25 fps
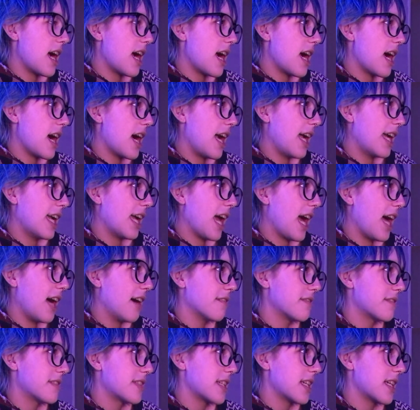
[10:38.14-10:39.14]
I
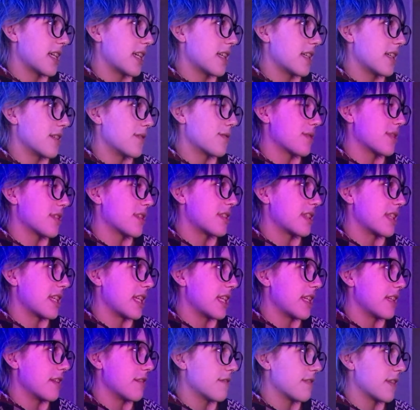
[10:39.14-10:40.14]
have to
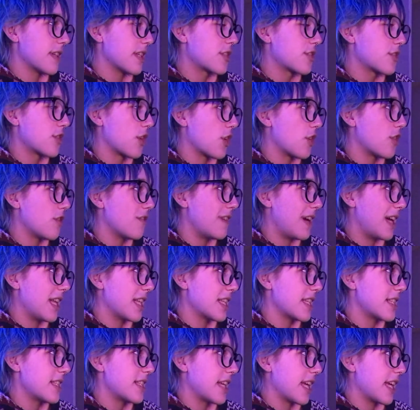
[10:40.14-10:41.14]
receive external
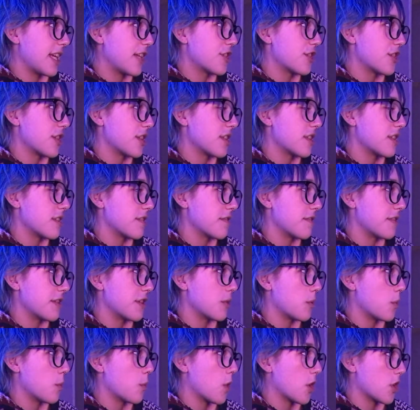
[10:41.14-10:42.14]
validation to
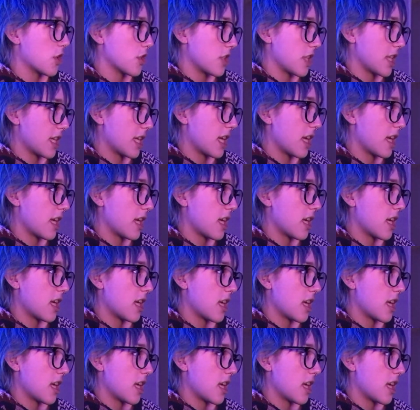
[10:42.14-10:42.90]
feel worthy.